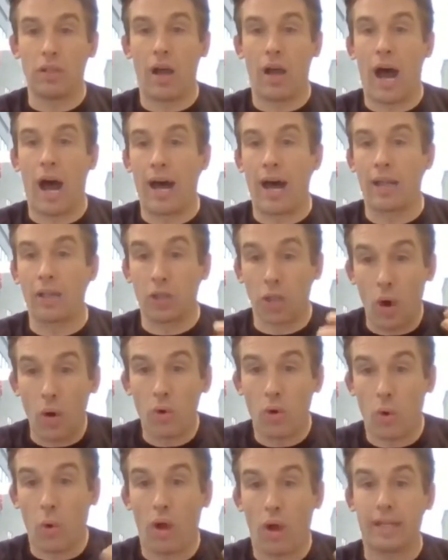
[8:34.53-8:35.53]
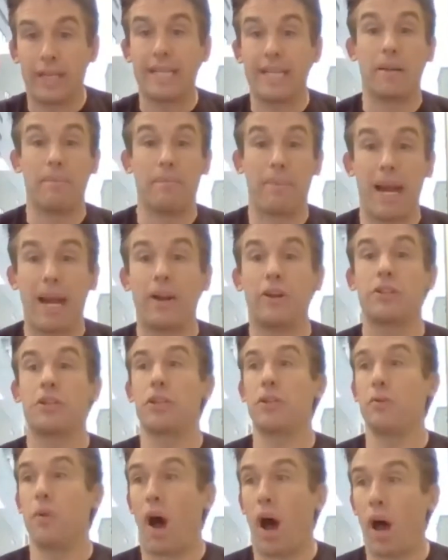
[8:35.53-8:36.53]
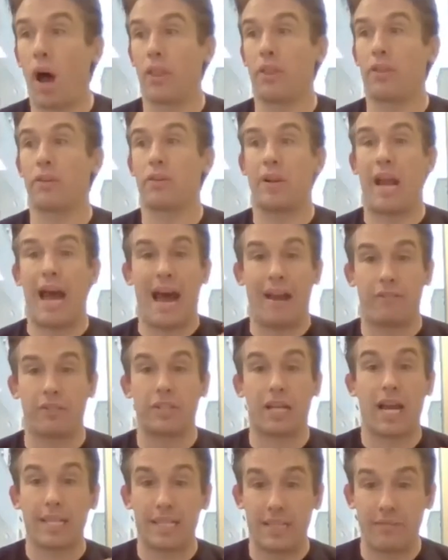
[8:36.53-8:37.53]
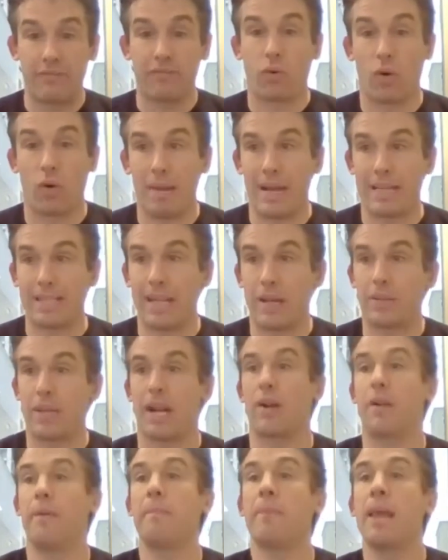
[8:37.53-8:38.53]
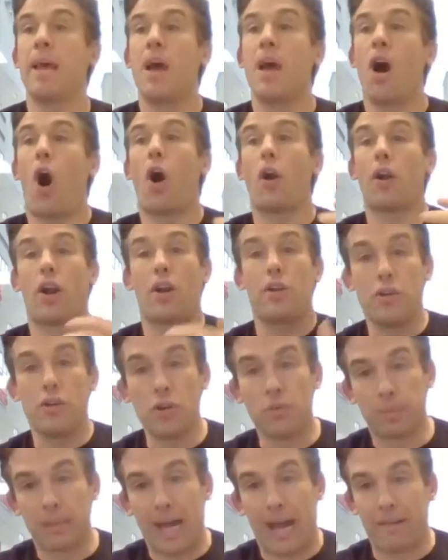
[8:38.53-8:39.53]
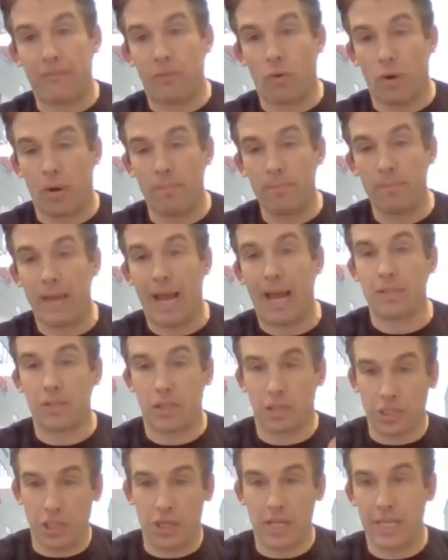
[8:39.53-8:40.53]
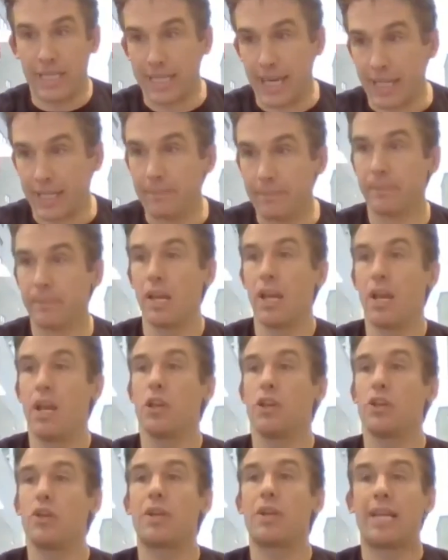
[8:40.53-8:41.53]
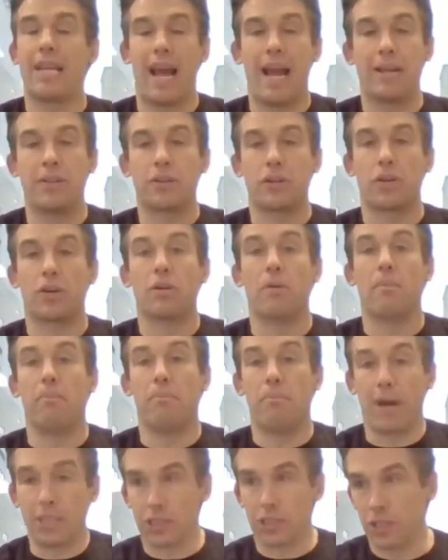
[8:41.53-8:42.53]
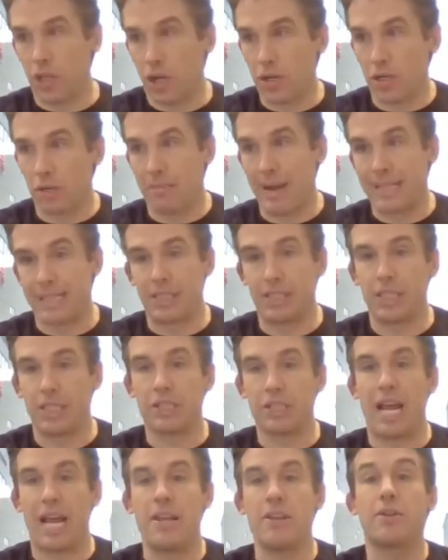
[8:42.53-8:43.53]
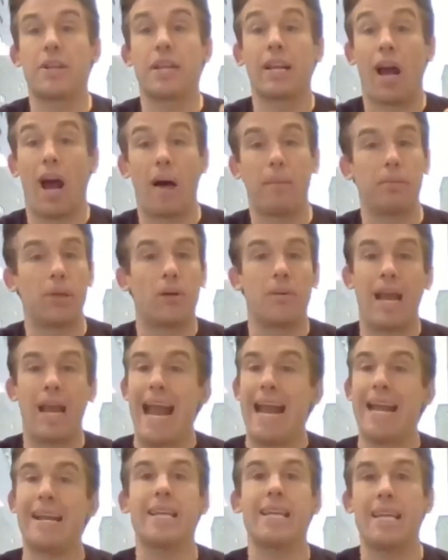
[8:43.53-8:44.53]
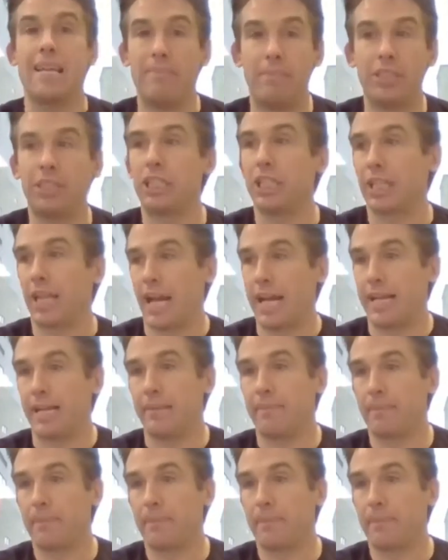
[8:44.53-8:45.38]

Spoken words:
low quality compared to other advertising formats out there. On our new platform, as I'll show you in a second, you can enter much longer messages and you can upload any image you like.